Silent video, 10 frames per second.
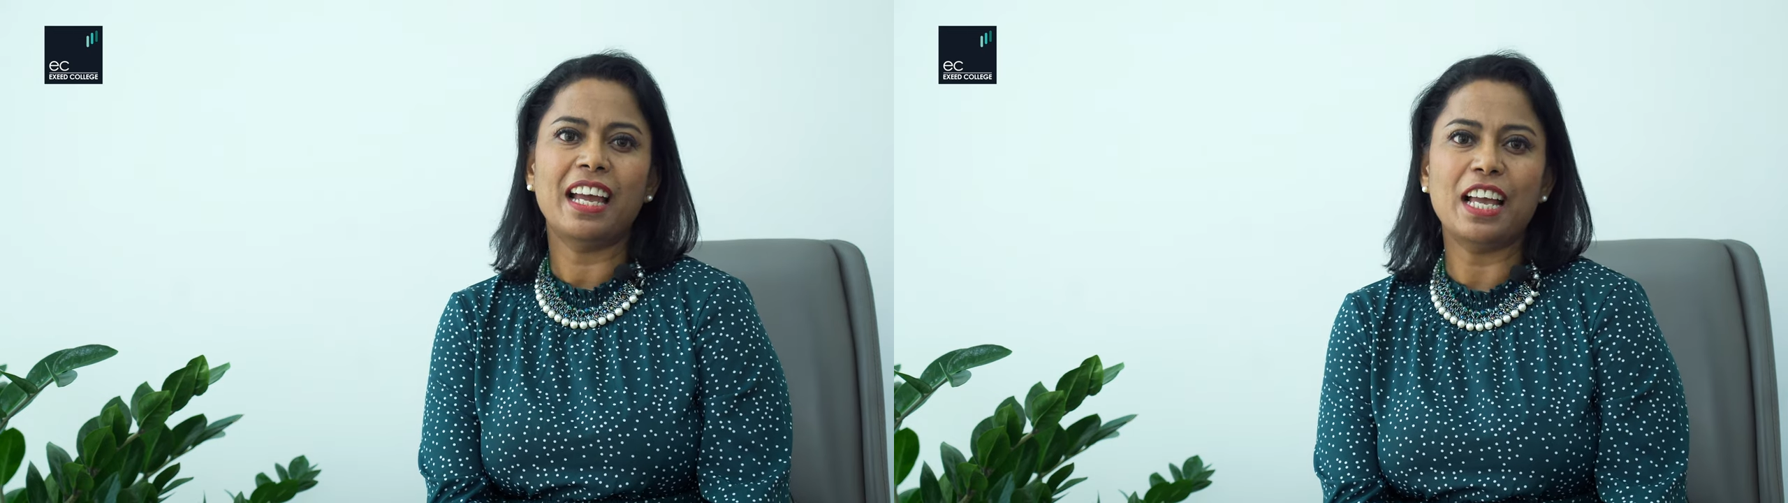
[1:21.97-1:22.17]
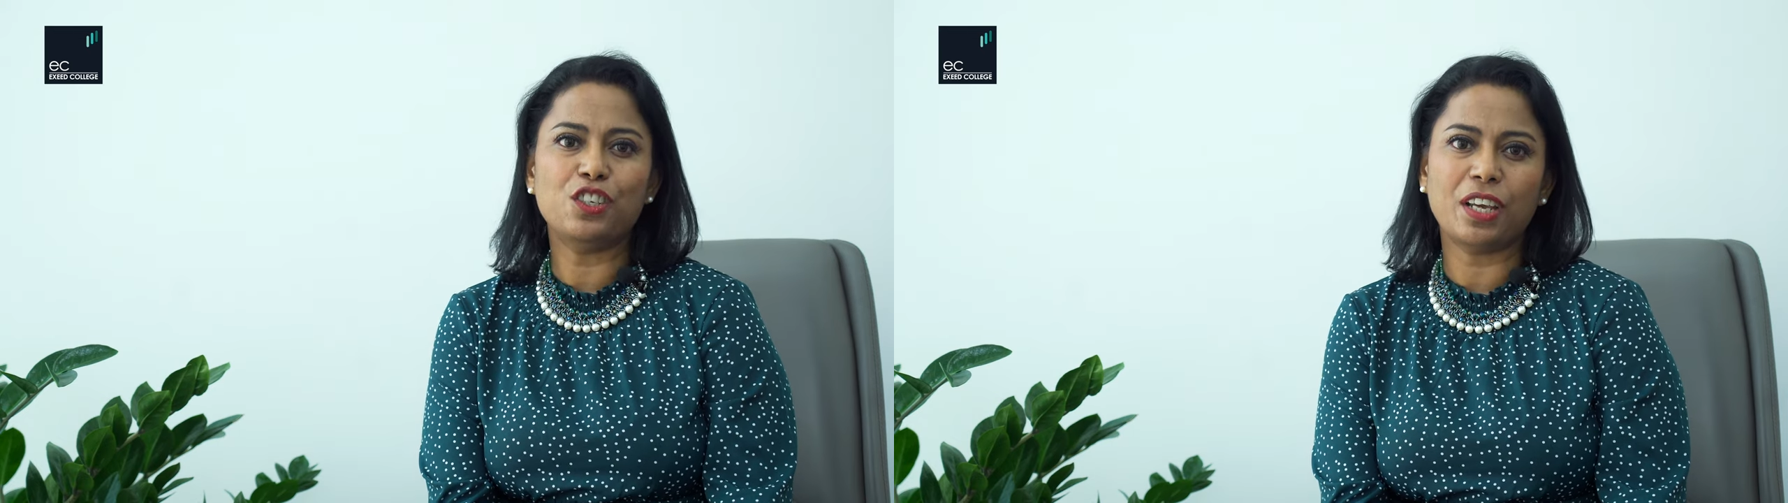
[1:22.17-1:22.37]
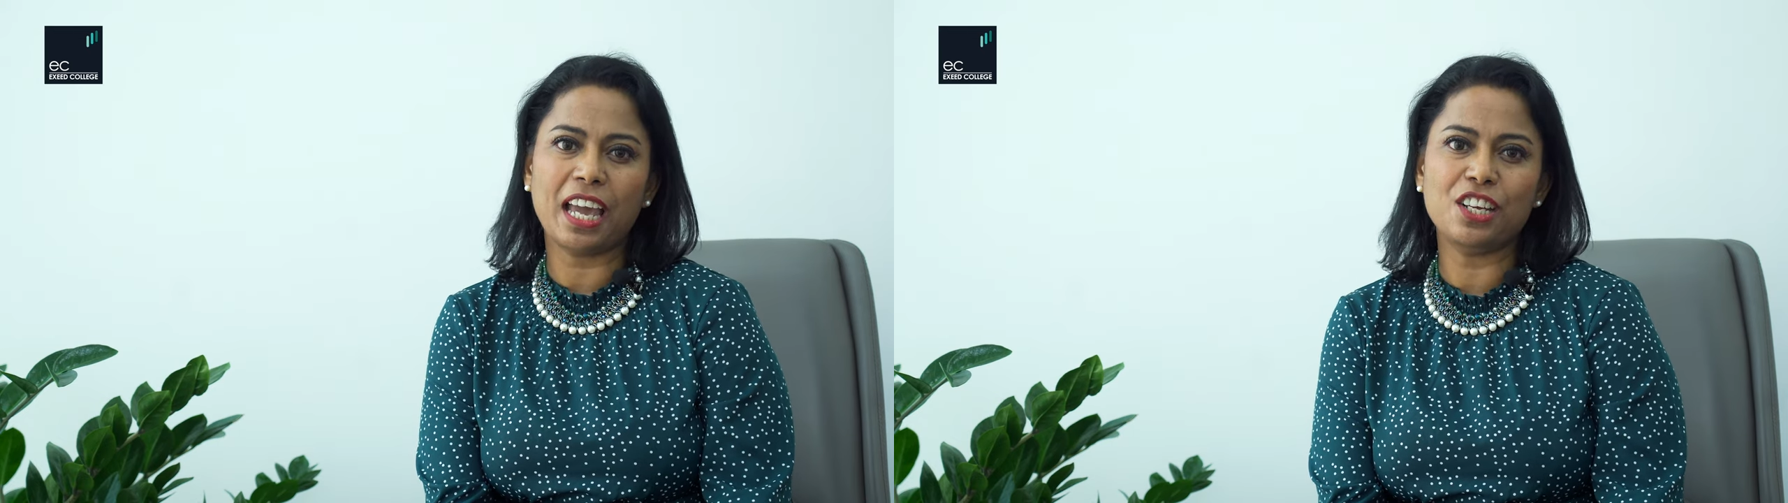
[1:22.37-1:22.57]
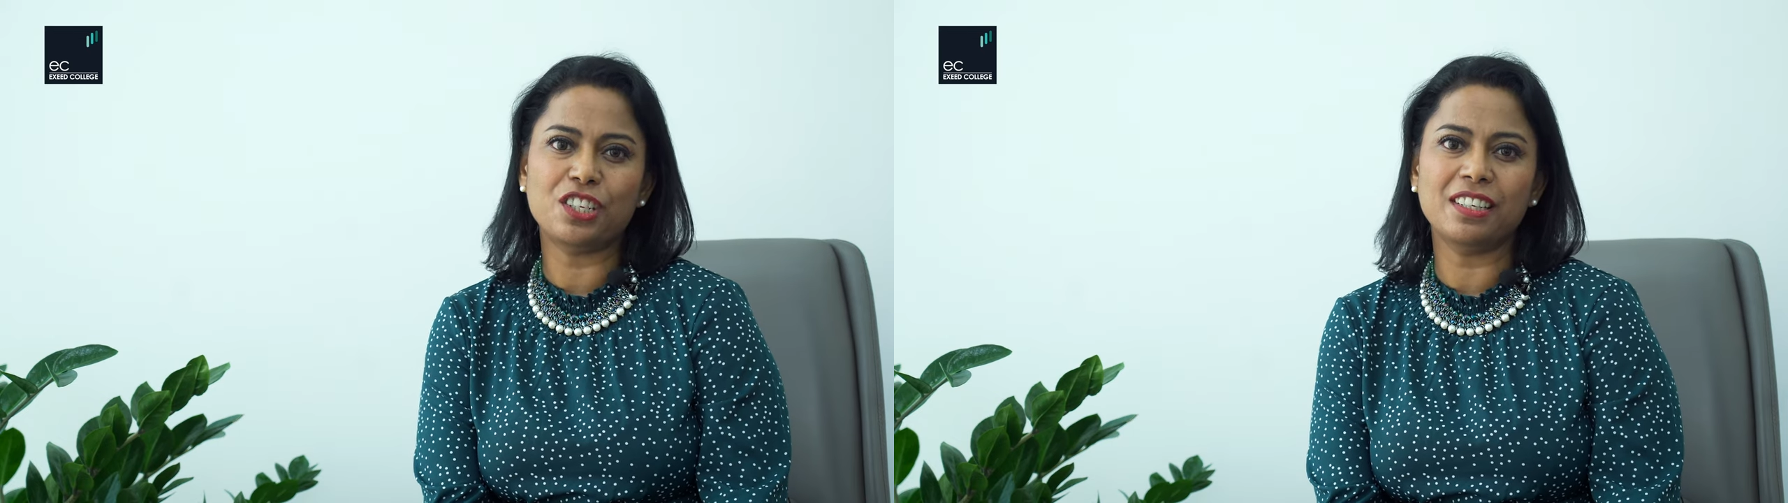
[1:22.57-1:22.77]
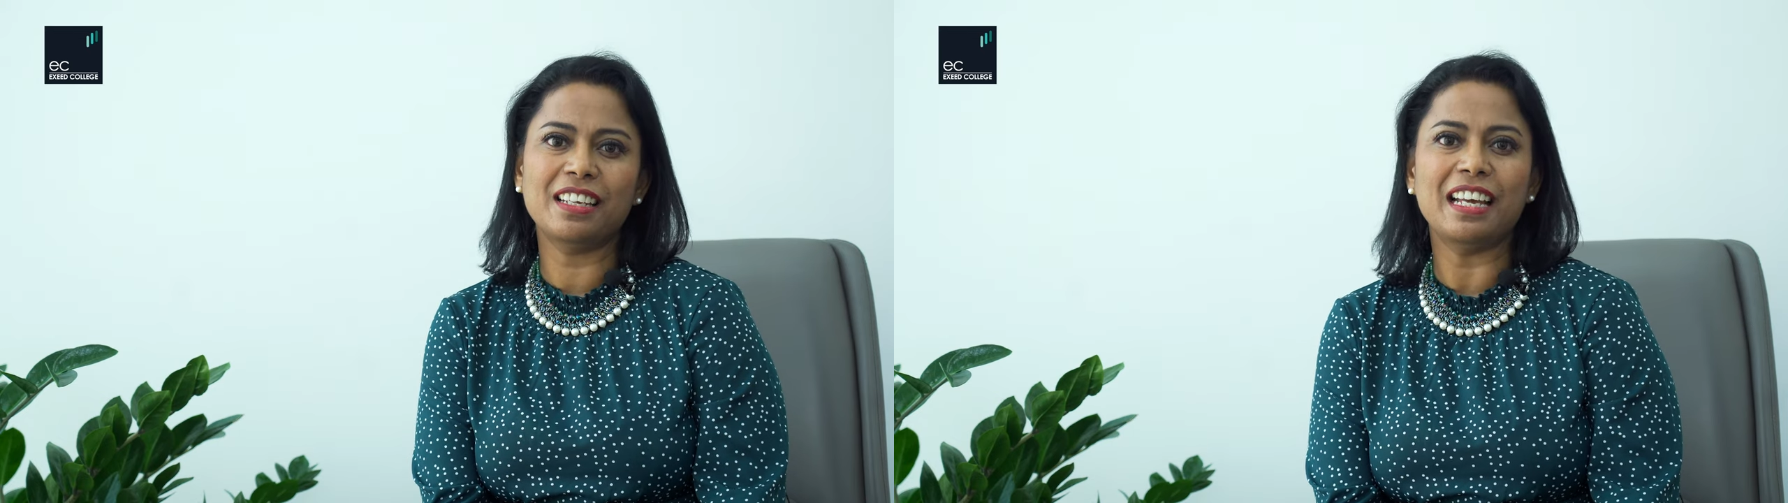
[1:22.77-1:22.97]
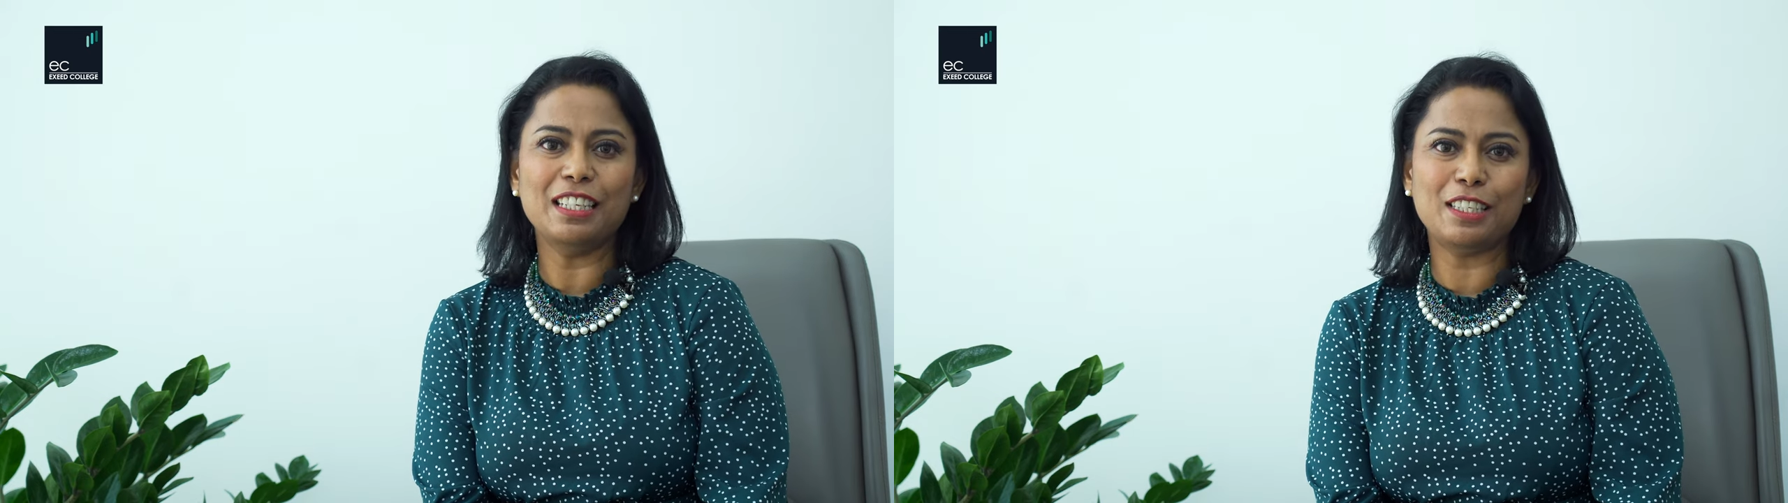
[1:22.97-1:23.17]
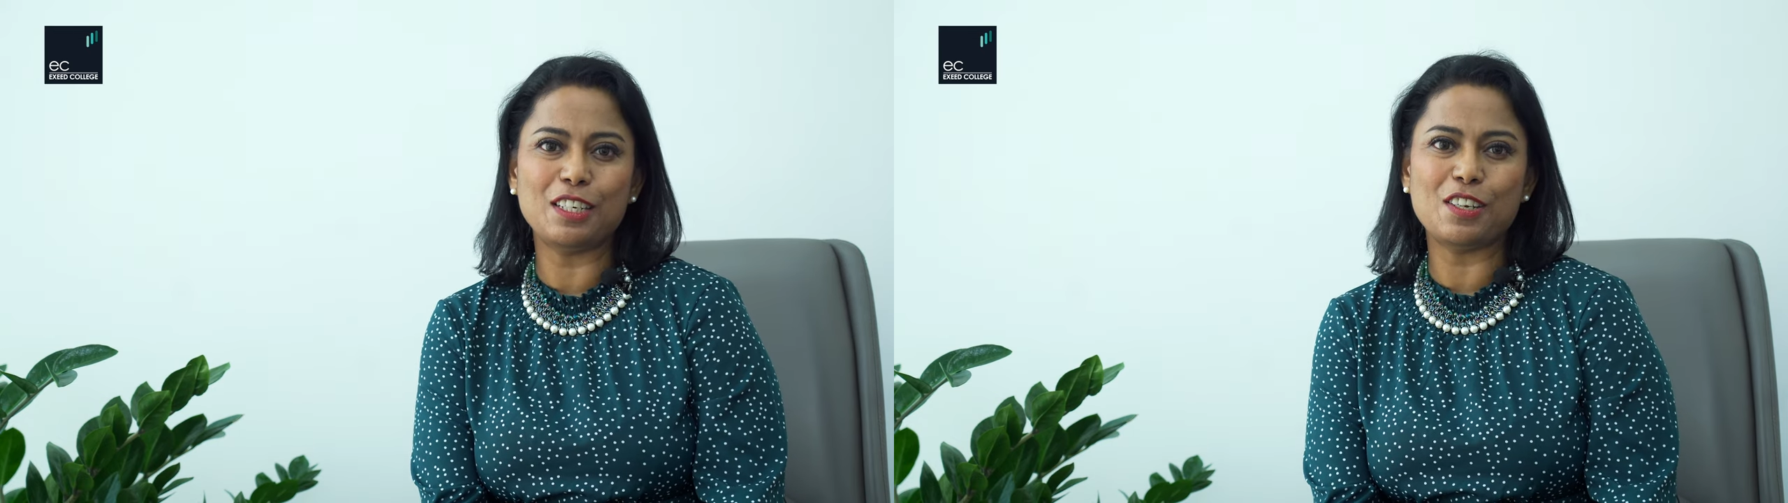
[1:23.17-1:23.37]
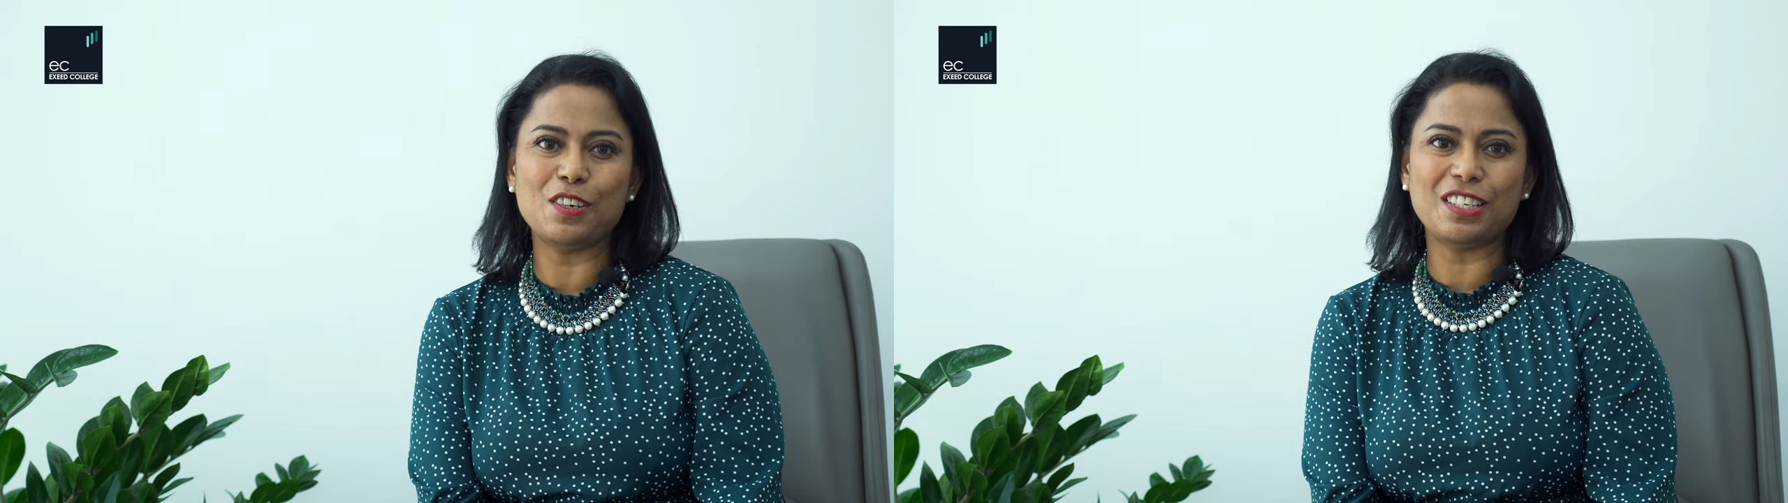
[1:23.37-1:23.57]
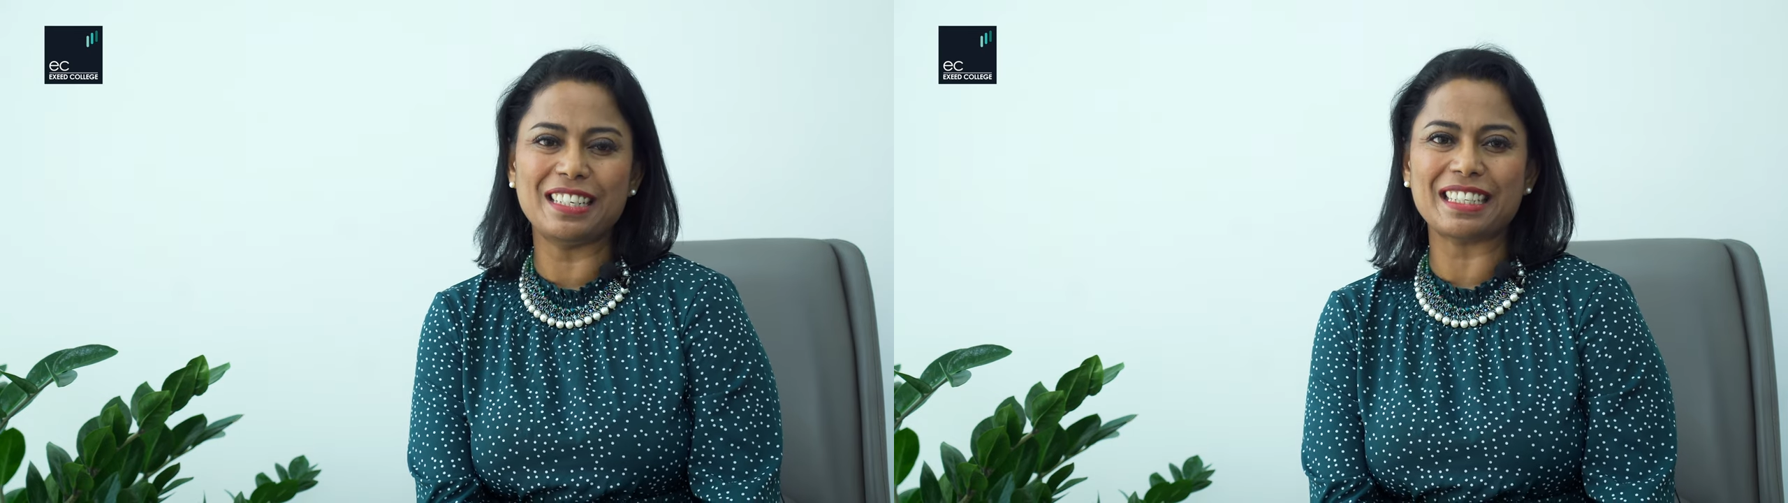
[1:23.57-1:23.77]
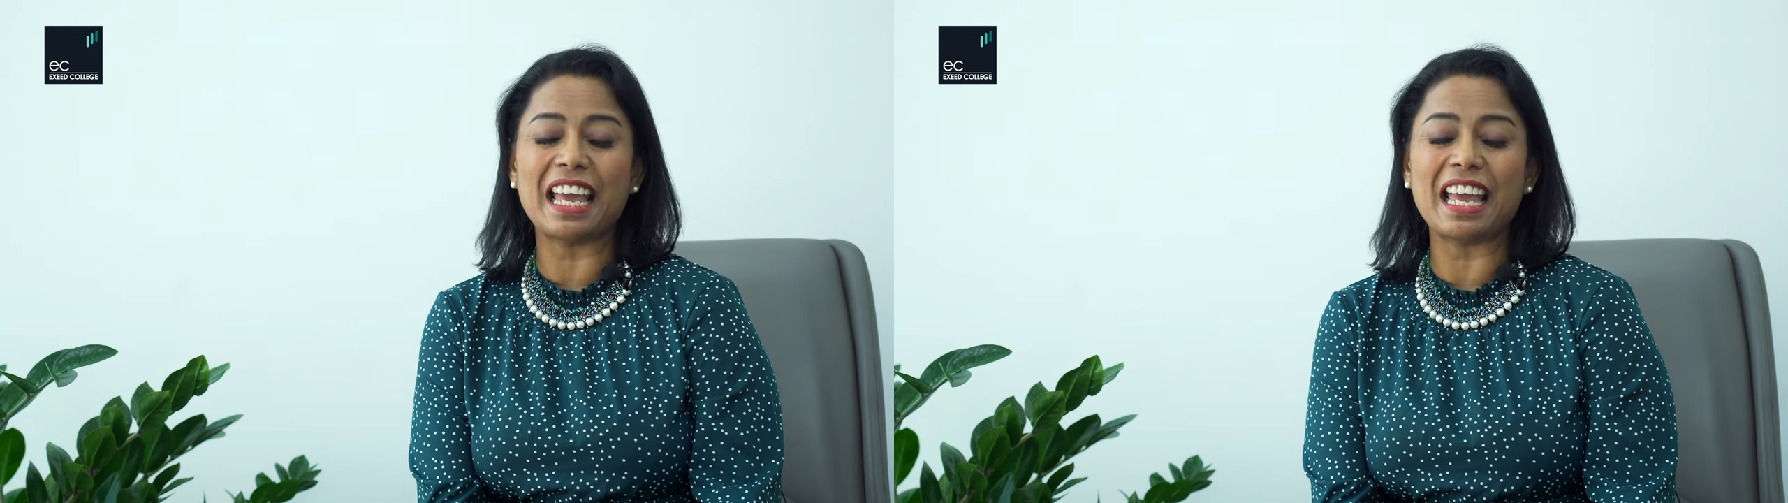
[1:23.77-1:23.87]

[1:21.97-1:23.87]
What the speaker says: education institutions